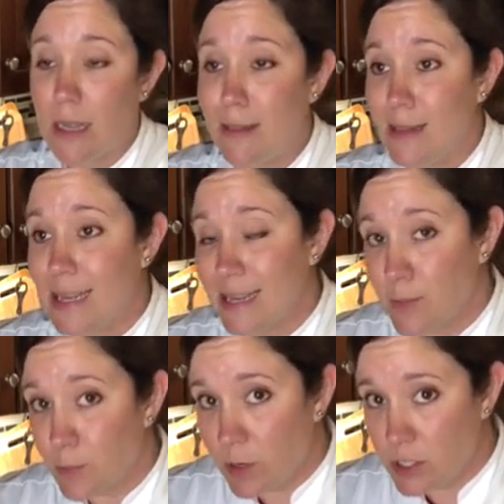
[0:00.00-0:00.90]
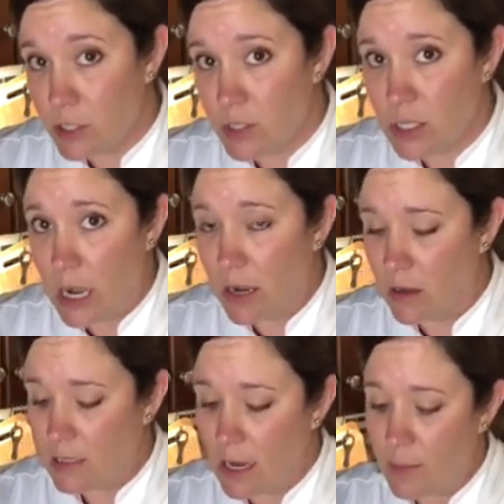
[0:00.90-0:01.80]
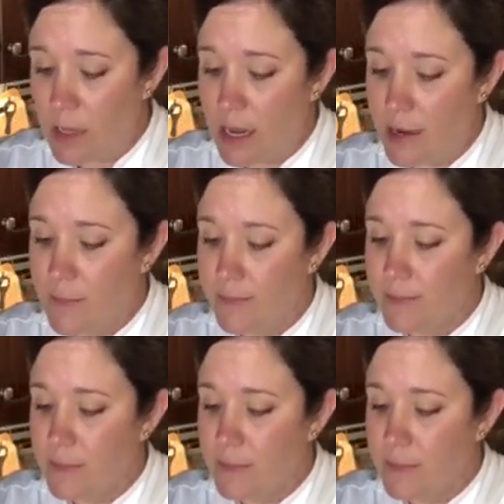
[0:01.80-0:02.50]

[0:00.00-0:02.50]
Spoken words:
and then put your stock on top of that